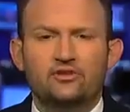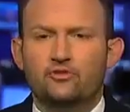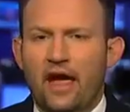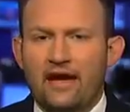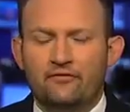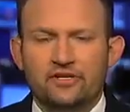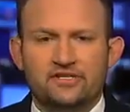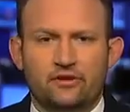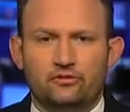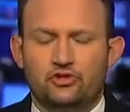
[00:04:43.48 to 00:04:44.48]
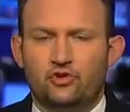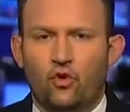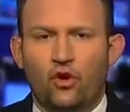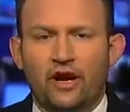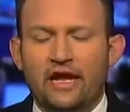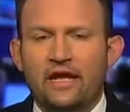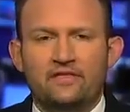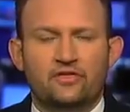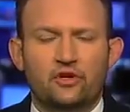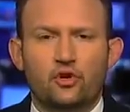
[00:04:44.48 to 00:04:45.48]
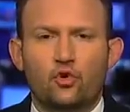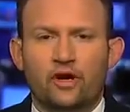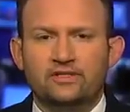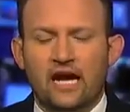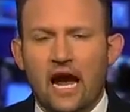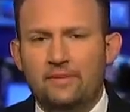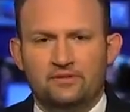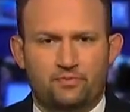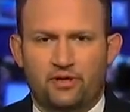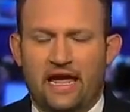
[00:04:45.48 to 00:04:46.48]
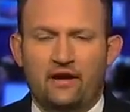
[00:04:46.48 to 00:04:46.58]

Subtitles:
to every single story that the New York Times put out.